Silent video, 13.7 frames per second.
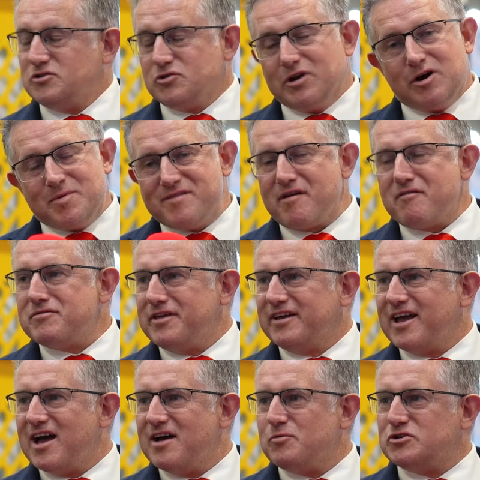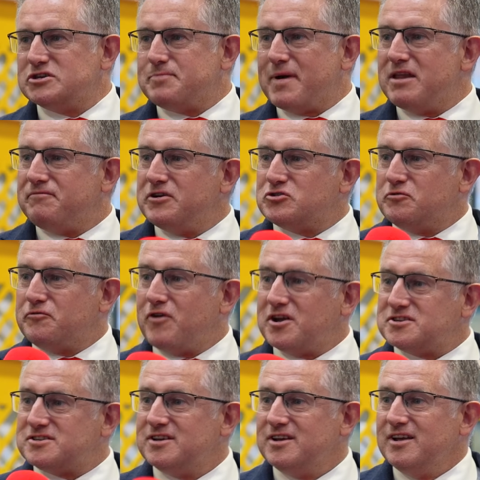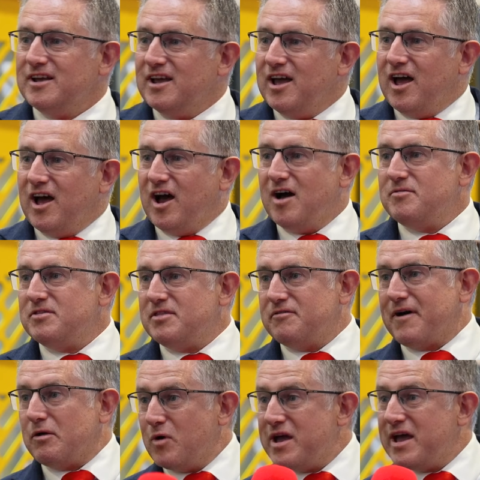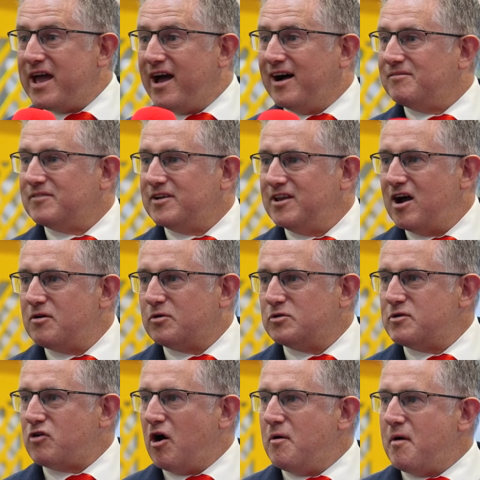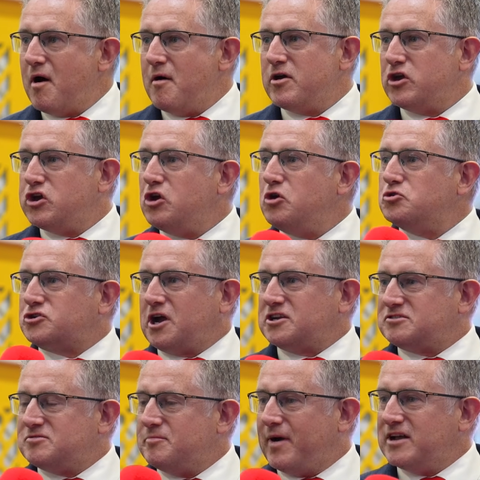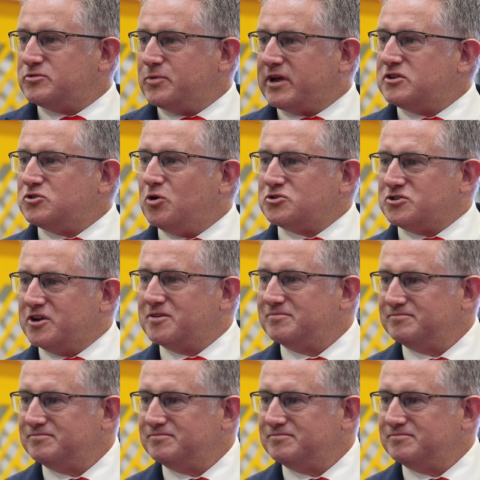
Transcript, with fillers: We do a little bit of everything, yeah, which is beneficial for us. Um, the fact that we're here, you know, we've got a huge customer base we can talk to.